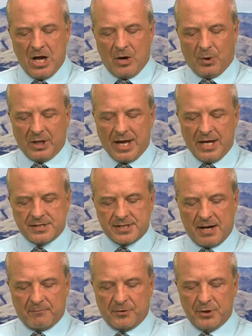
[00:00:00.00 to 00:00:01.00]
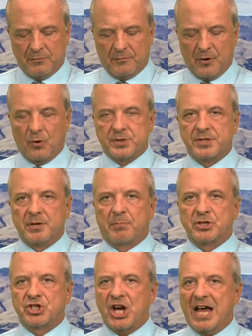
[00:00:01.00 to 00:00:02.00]
Well, a heads up for you folks in the
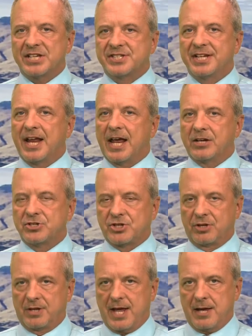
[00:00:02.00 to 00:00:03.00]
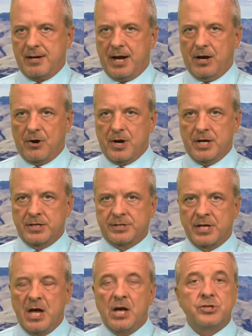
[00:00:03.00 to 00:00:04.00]
Peshastin and Chelan areas.
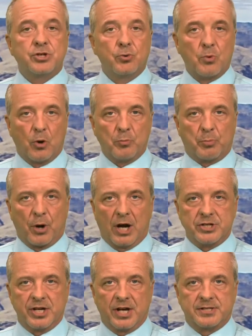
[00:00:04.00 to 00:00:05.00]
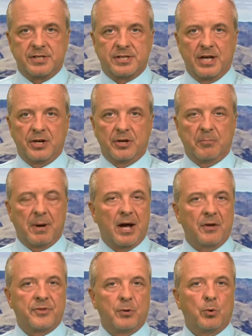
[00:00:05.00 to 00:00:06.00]
Two road projects to tell you
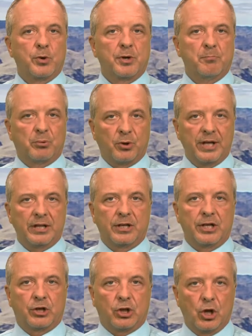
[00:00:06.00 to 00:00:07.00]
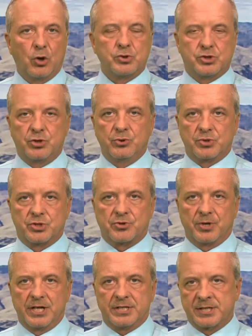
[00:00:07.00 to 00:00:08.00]
about that will completely close two
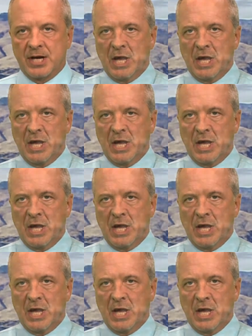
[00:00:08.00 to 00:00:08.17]
streets.